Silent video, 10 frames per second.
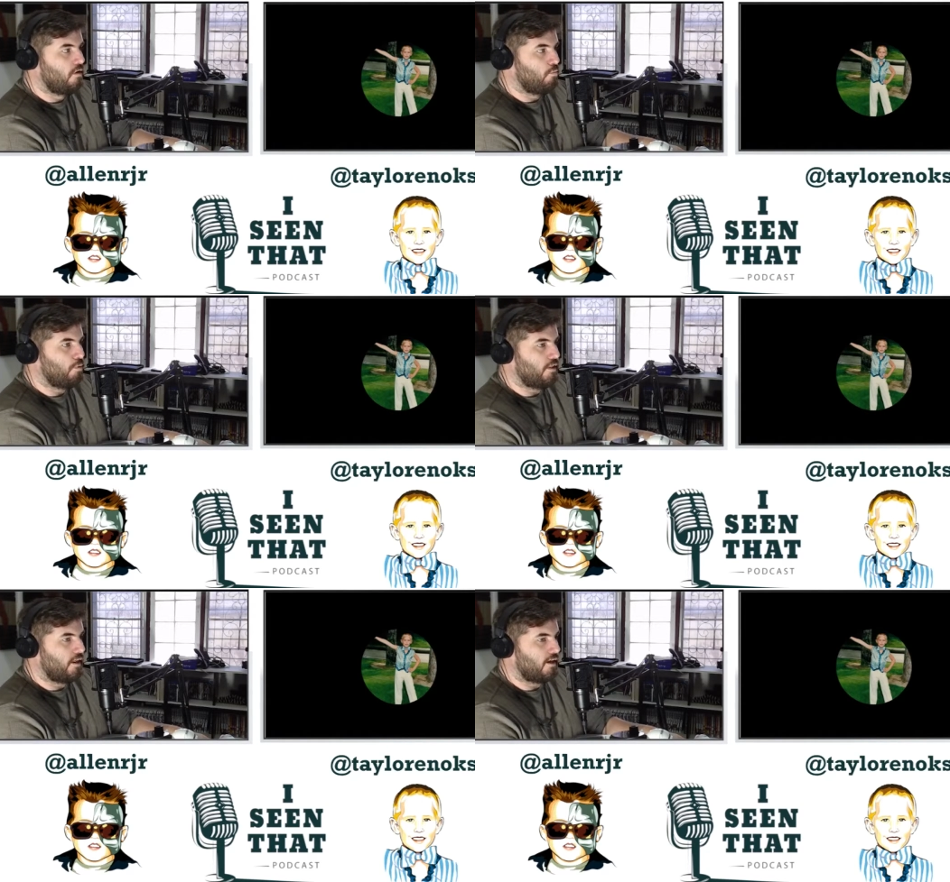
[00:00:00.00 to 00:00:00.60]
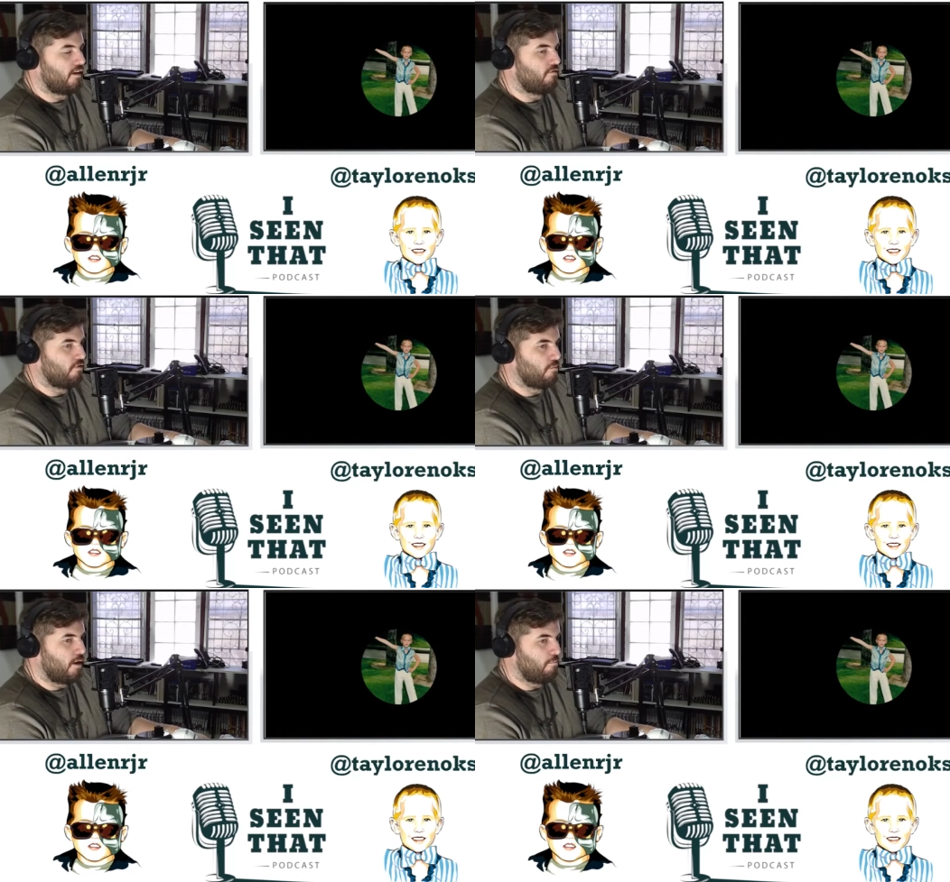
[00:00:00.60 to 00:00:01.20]
Speaker 1: but like
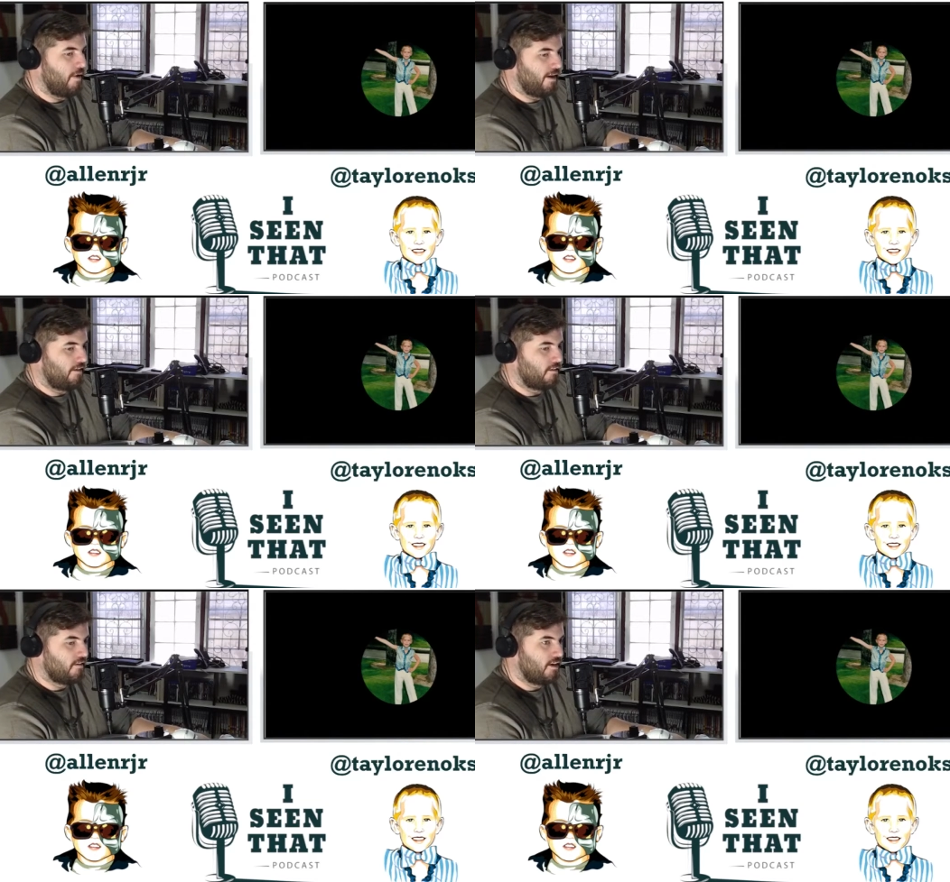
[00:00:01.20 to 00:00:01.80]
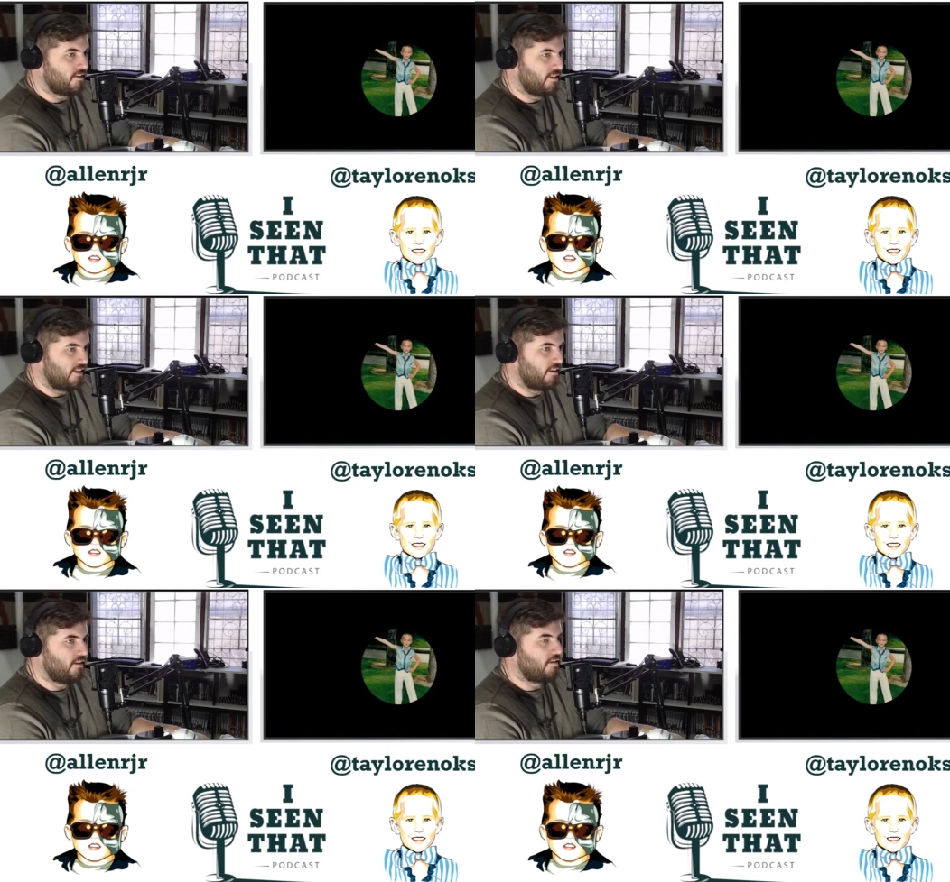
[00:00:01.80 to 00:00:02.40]
for my mind as a
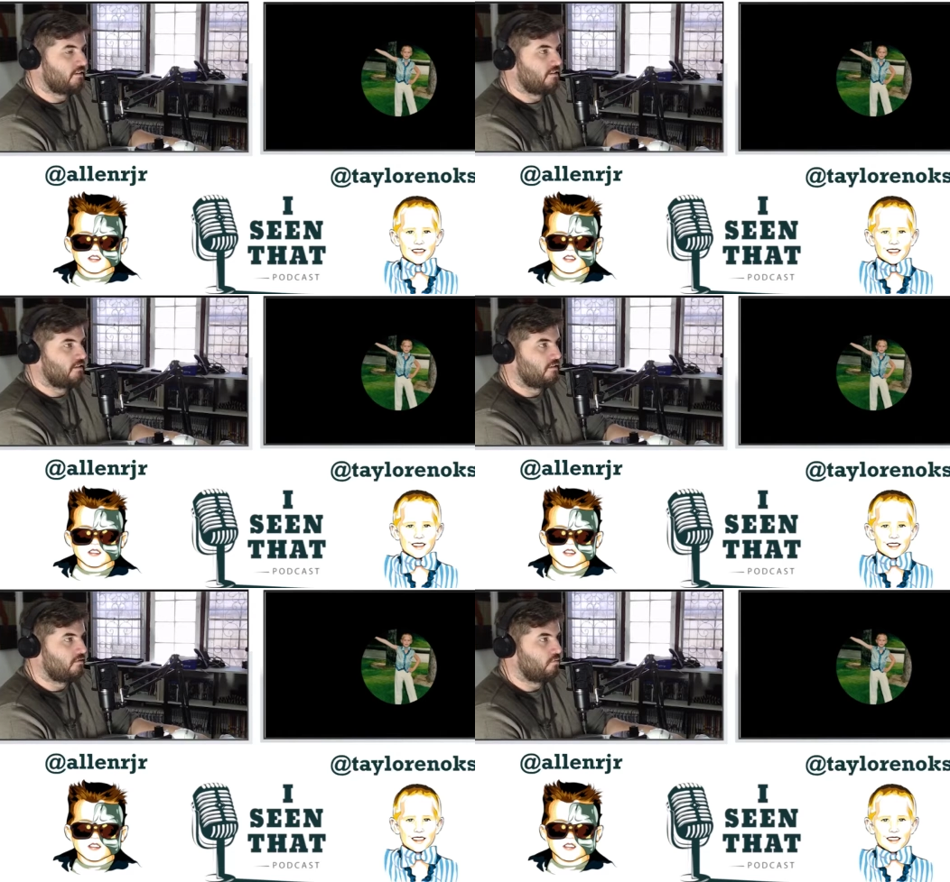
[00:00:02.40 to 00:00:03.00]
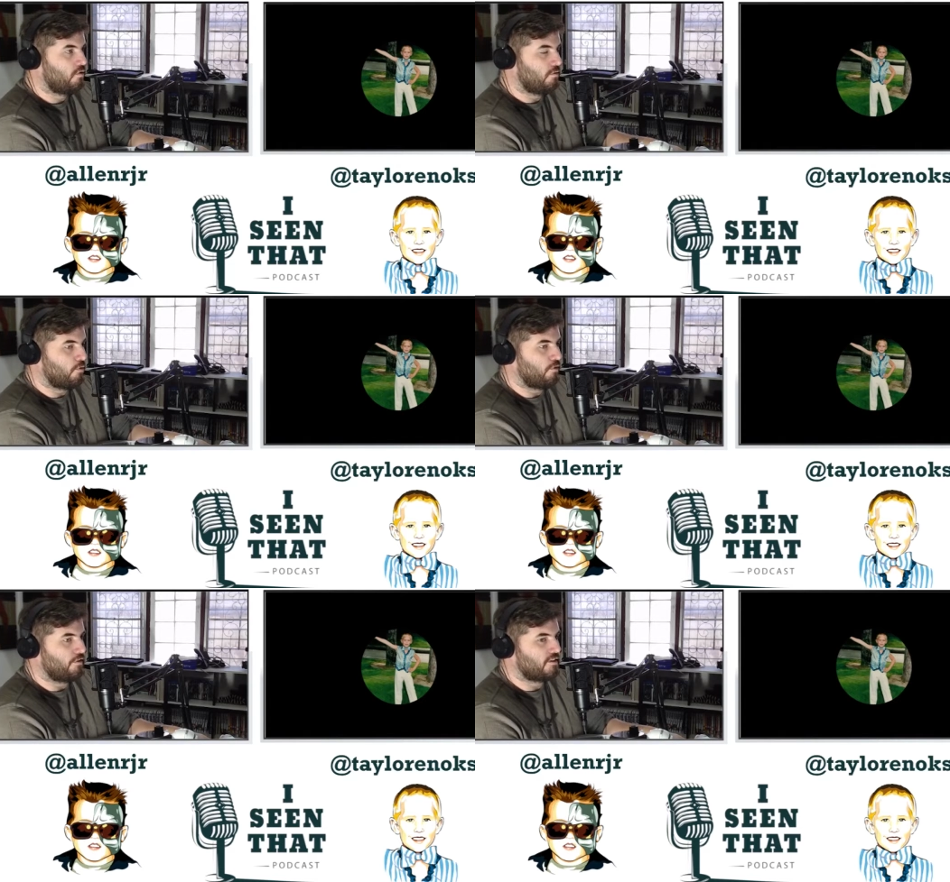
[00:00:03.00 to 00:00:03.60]
kid, one of the
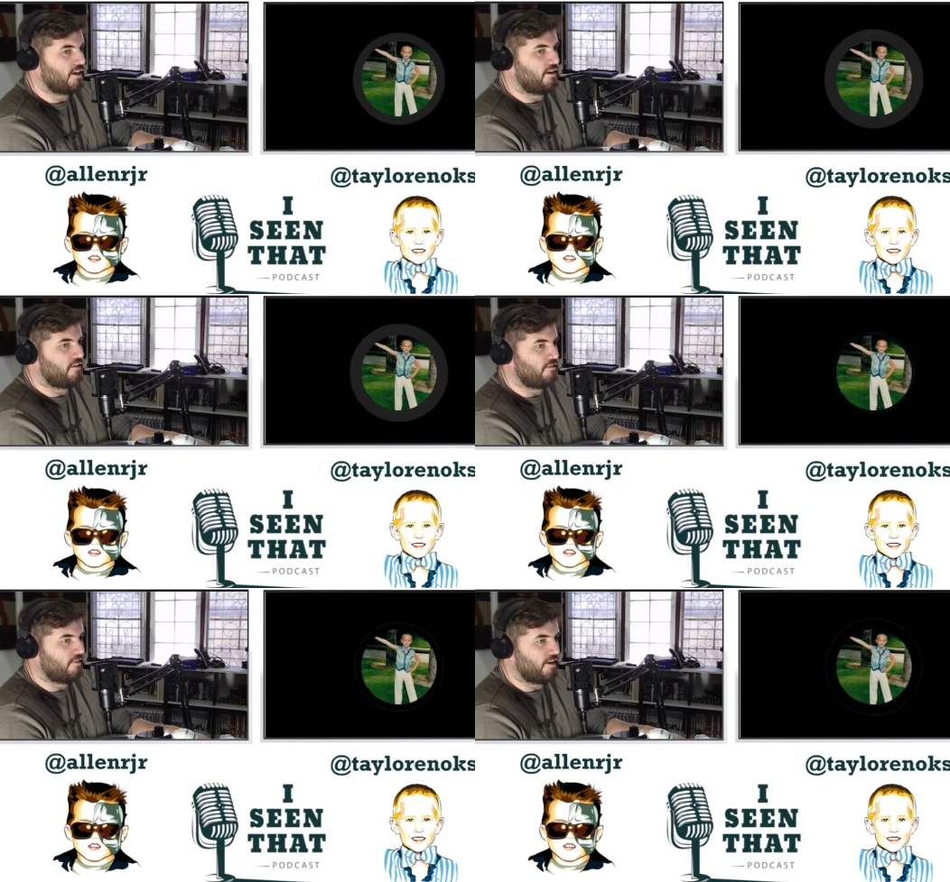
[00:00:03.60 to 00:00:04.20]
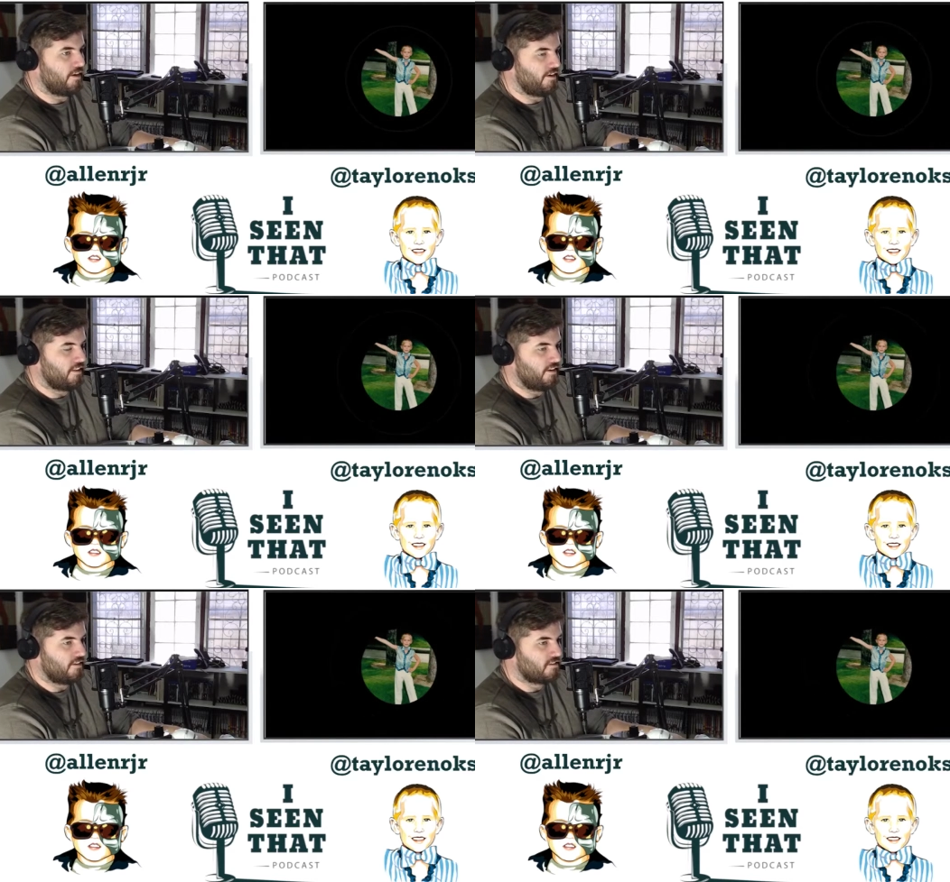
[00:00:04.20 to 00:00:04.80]
more oh, terrifying yeah.
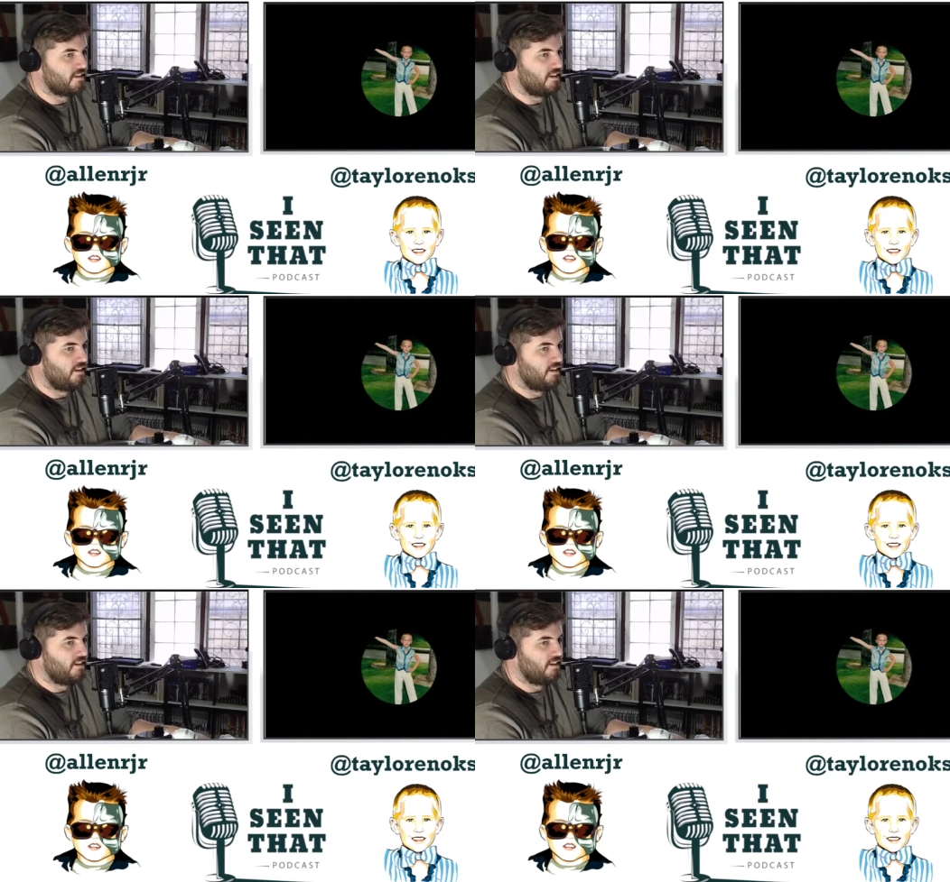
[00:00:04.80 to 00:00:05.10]
things.